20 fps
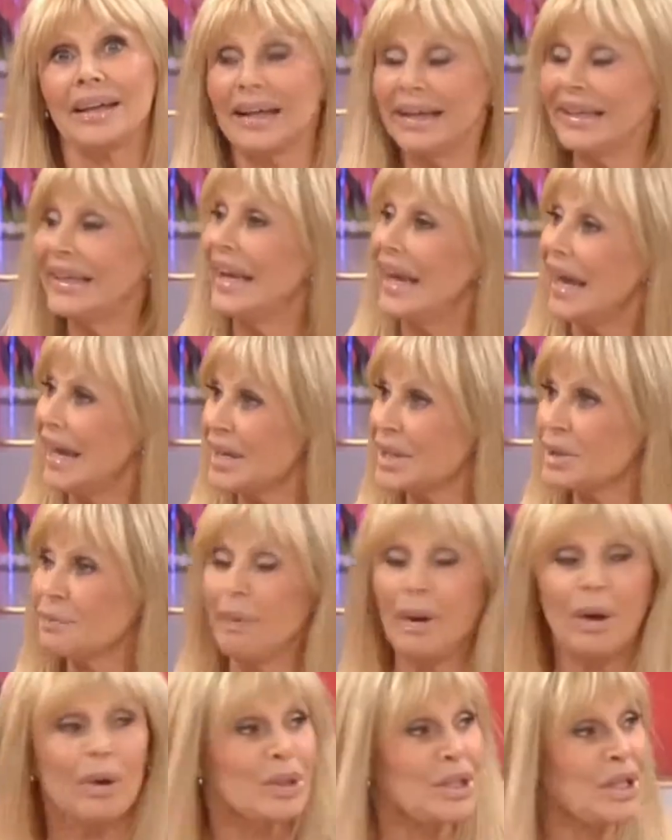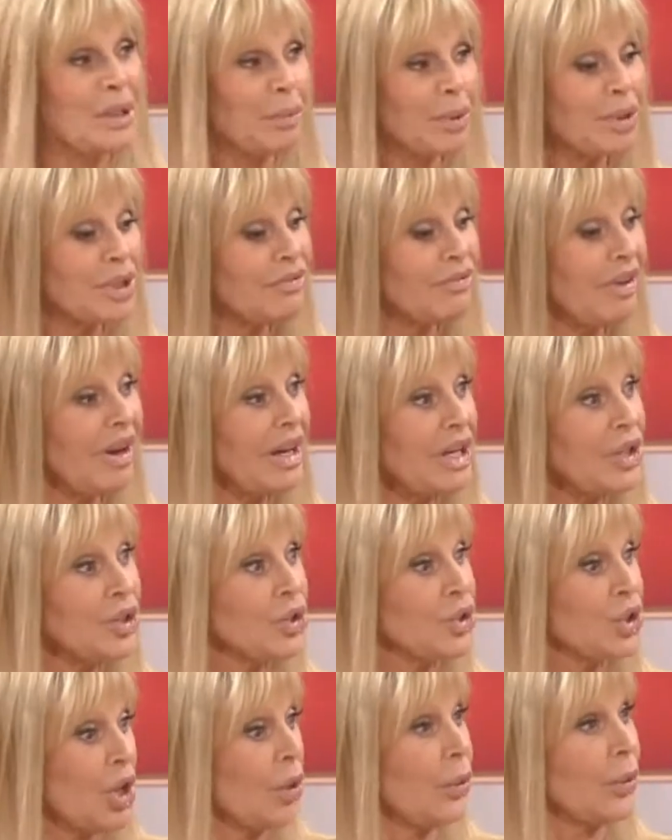Yes, because he was a very
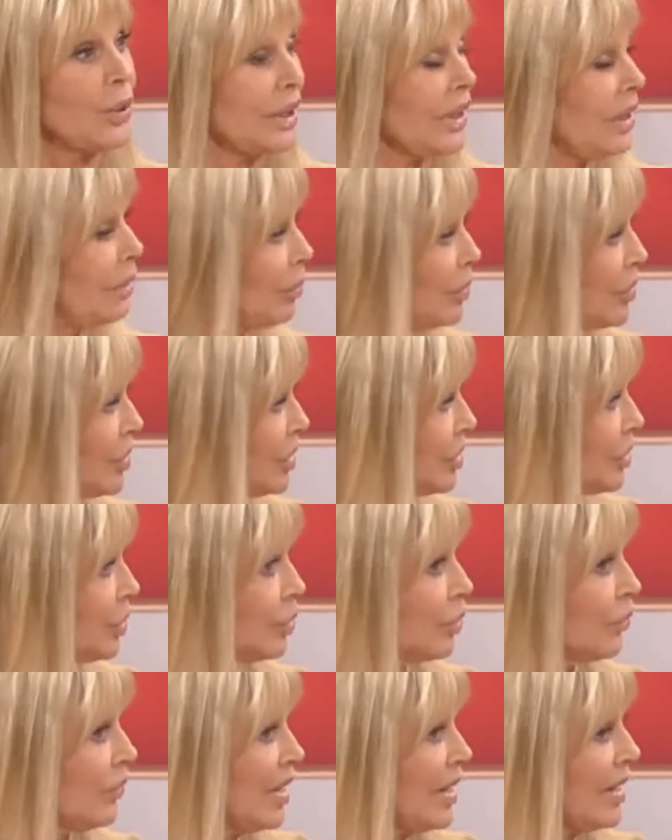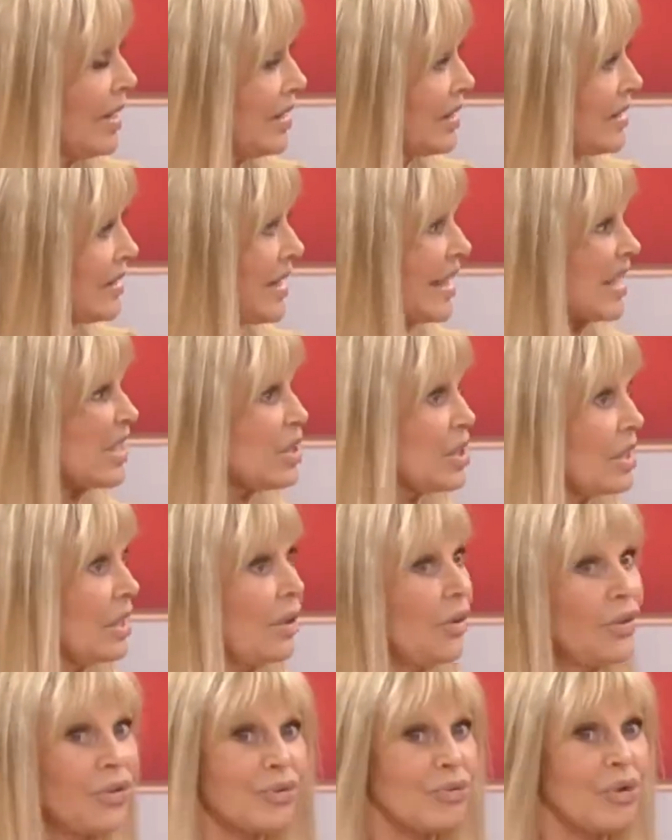jokey. He wasn't sort of
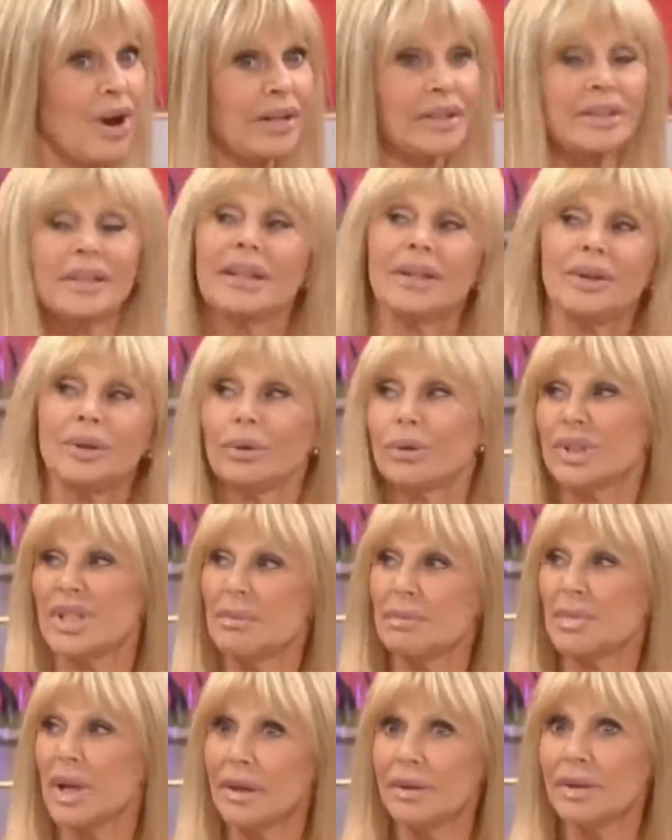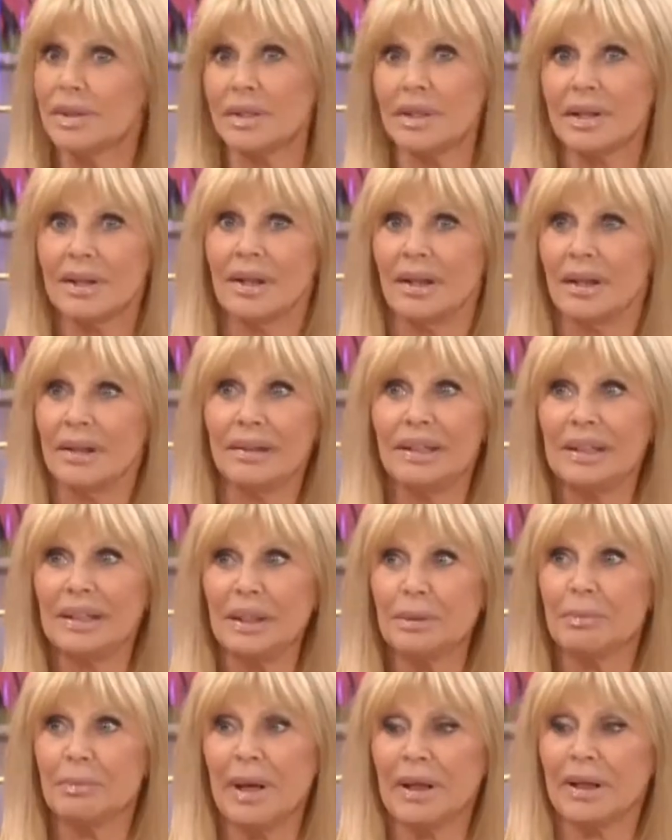sexually threatening. You know, sometimes mm.
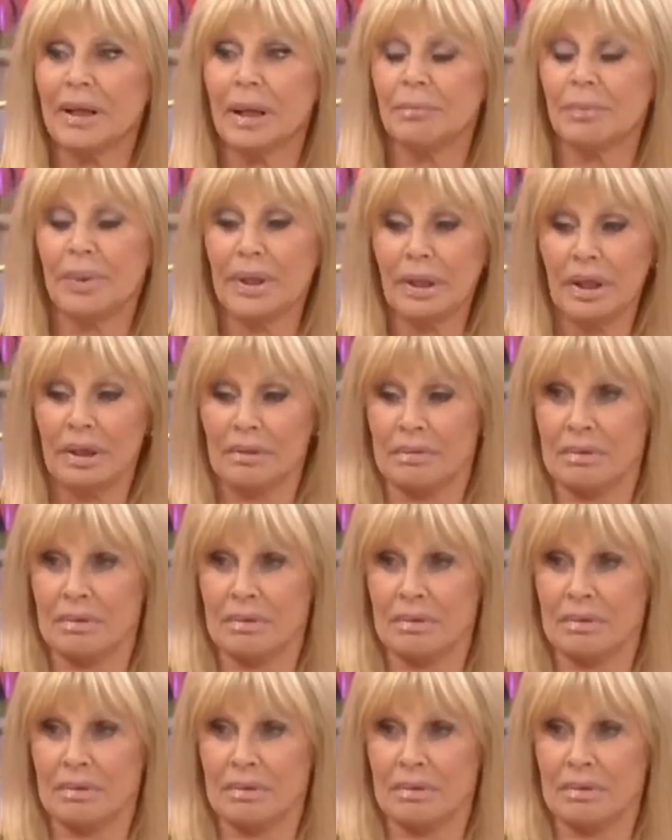leading men can be like...